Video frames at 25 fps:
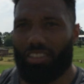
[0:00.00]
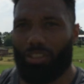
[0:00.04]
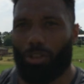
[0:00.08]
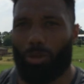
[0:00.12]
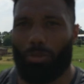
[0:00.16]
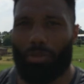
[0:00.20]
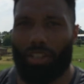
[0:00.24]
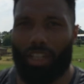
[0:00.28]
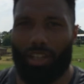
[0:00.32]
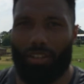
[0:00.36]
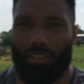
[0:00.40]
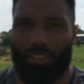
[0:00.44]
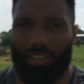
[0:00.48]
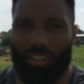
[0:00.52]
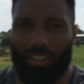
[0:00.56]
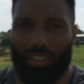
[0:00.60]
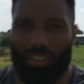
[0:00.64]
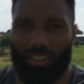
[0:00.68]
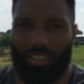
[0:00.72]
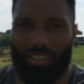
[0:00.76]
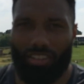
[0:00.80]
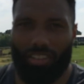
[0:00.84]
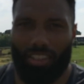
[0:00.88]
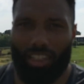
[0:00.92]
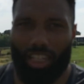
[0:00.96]
not being able
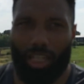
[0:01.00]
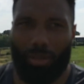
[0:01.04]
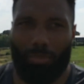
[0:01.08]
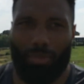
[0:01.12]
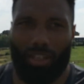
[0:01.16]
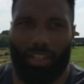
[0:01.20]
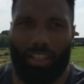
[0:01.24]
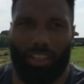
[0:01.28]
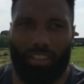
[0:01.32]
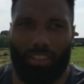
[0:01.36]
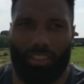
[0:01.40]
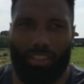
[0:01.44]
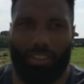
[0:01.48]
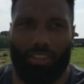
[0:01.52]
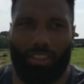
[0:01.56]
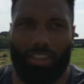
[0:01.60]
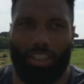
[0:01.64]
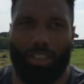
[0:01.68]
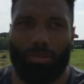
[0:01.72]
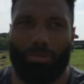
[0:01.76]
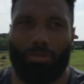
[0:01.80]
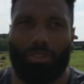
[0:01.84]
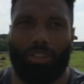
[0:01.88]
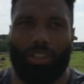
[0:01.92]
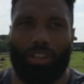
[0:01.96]
to get back into the
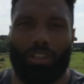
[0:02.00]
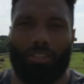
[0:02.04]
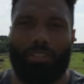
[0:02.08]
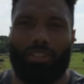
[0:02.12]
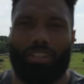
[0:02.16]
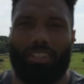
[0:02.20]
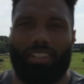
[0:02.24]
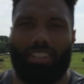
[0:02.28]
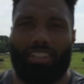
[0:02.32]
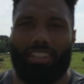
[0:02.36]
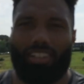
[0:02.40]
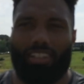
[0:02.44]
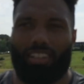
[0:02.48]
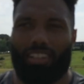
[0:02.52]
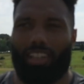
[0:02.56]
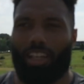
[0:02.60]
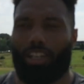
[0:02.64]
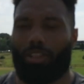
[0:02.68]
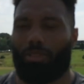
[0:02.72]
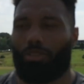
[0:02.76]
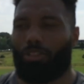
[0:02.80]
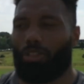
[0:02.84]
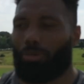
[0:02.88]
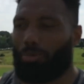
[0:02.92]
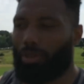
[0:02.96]
team. So
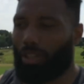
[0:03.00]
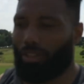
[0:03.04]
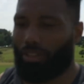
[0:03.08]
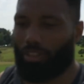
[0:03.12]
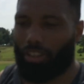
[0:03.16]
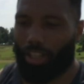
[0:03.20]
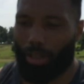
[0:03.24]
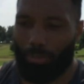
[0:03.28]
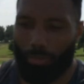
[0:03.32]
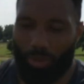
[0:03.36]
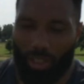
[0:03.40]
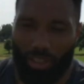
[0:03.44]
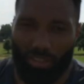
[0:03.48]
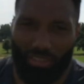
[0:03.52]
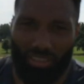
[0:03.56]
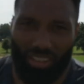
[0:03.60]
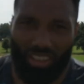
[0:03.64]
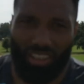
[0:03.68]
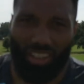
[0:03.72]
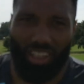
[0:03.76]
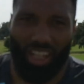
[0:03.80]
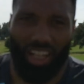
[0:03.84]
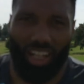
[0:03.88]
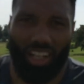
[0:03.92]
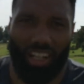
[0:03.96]
yeah, to be able to come here
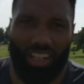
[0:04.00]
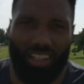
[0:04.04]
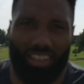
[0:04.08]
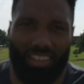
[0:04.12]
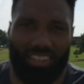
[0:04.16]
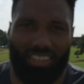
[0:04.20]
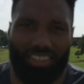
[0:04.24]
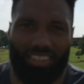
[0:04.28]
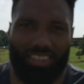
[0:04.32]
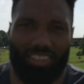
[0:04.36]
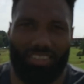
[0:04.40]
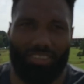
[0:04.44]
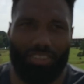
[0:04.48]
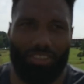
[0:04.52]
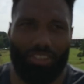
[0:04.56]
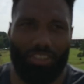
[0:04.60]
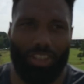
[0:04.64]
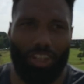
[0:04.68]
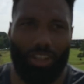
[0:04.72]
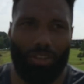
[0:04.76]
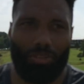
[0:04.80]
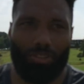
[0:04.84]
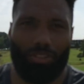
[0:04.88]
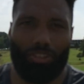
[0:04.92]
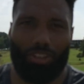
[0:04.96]
and
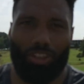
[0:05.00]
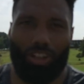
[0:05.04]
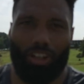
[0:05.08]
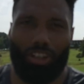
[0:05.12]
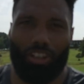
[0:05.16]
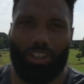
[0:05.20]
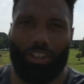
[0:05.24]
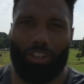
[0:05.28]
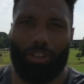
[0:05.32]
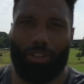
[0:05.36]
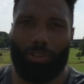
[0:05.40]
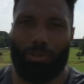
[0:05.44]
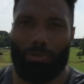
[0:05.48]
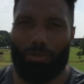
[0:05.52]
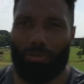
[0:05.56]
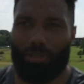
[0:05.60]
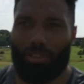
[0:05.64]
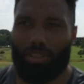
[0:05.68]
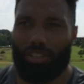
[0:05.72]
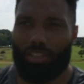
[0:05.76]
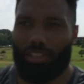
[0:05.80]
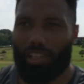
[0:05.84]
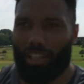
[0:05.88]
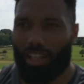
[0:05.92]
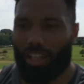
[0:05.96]
you know, start anew
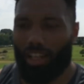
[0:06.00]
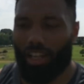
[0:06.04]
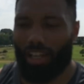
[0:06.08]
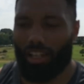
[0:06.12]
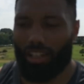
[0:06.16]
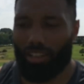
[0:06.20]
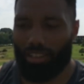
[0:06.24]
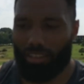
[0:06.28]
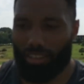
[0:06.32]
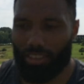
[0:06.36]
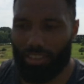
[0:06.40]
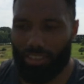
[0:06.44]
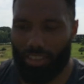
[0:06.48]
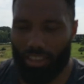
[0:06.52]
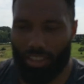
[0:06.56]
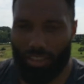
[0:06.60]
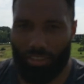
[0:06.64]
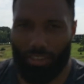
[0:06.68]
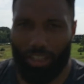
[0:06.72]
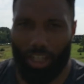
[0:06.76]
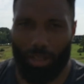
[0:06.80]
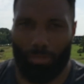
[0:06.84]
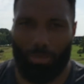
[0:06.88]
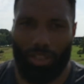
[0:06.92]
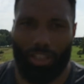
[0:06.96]
and, you know,
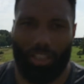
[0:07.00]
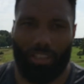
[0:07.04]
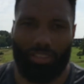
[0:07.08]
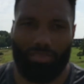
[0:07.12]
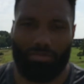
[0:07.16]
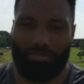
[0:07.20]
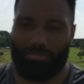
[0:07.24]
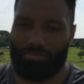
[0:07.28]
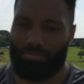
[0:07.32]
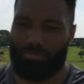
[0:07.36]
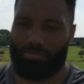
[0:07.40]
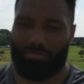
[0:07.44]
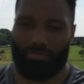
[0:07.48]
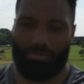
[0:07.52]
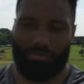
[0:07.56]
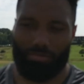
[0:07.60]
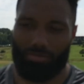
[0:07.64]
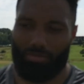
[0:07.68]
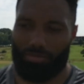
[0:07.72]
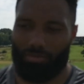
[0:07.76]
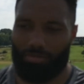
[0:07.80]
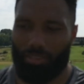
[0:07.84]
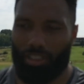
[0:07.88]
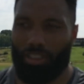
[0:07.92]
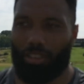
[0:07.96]
come in
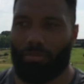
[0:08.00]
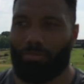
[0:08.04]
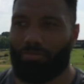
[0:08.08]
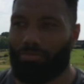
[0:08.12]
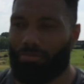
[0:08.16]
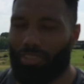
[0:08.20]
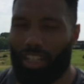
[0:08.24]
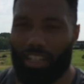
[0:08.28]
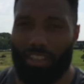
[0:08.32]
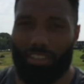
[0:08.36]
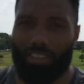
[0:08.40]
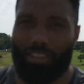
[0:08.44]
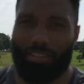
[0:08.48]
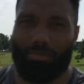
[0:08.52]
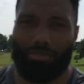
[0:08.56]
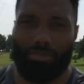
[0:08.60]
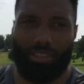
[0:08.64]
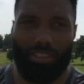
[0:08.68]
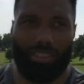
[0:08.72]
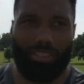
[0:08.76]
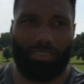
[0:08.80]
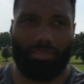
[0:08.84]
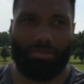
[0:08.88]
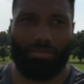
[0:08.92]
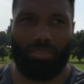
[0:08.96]
feeling
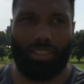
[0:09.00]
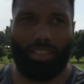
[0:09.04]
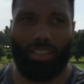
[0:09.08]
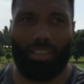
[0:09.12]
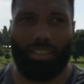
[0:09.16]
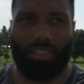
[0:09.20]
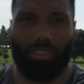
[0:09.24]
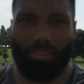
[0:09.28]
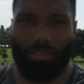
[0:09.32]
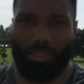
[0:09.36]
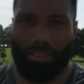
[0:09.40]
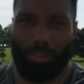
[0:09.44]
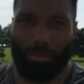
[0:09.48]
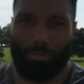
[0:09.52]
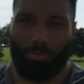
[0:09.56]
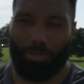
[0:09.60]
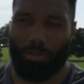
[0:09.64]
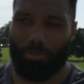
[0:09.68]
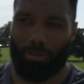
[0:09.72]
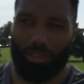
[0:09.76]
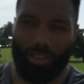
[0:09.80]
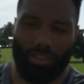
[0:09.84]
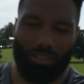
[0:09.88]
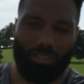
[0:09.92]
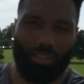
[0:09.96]
relatively fit, although
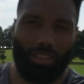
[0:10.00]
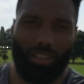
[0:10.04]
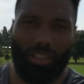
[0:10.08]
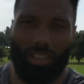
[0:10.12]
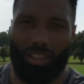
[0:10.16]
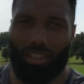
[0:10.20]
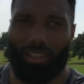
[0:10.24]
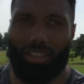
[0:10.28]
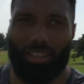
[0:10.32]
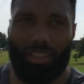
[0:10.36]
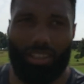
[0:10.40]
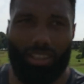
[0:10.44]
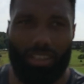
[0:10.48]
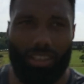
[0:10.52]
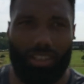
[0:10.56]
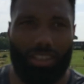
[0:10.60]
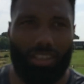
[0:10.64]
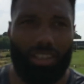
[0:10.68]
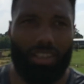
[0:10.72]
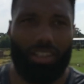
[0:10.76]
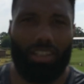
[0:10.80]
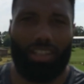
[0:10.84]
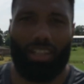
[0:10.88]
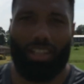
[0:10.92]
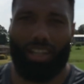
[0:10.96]
probably don't look like it.
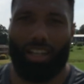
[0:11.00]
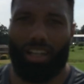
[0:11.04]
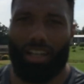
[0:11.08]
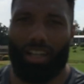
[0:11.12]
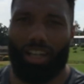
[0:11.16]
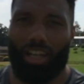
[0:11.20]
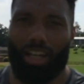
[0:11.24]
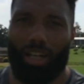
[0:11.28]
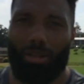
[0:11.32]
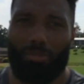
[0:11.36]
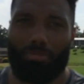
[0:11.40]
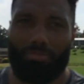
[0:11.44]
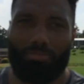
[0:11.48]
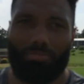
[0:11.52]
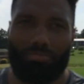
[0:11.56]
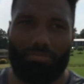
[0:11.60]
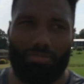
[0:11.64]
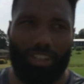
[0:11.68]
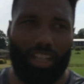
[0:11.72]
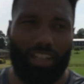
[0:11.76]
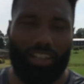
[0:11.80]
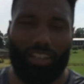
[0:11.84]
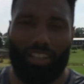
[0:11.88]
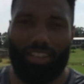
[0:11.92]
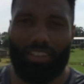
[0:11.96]

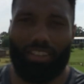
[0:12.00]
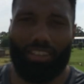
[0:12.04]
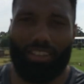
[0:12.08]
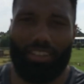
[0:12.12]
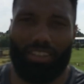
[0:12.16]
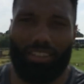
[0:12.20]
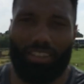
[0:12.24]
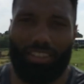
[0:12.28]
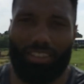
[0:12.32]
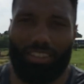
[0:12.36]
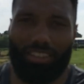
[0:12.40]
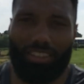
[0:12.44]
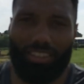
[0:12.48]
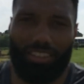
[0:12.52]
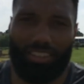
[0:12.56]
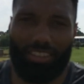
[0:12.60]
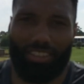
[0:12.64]
It's good.